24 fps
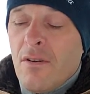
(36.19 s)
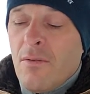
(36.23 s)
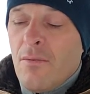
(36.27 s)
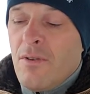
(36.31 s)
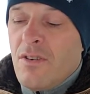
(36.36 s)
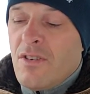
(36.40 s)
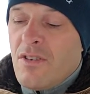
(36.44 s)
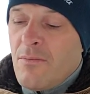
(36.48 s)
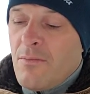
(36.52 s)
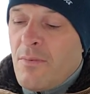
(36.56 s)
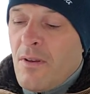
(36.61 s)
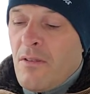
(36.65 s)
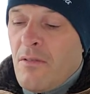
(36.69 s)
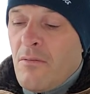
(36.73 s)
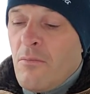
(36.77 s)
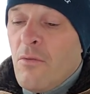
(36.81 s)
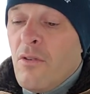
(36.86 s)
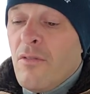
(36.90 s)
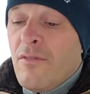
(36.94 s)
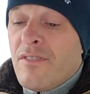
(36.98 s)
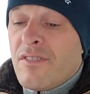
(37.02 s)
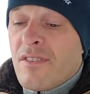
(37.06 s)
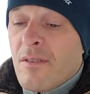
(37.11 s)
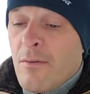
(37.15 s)
We should be able to
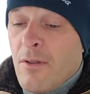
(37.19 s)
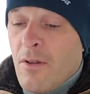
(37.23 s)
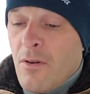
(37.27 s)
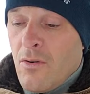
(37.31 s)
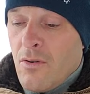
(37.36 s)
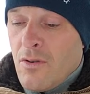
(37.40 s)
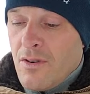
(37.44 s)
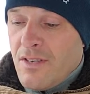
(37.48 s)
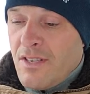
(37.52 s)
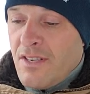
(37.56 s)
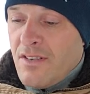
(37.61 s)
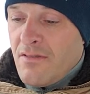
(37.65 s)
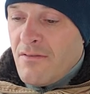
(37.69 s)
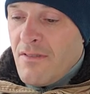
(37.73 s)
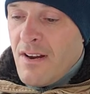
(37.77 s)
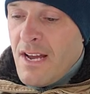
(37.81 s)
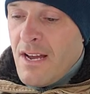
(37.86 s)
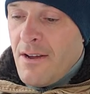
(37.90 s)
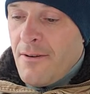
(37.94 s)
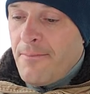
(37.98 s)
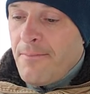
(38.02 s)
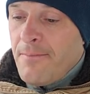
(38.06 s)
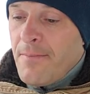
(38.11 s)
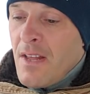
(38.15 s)
move some of the horses
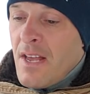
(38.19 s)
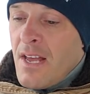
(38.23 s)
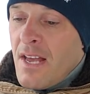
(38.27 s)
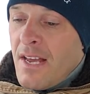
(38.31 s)
around.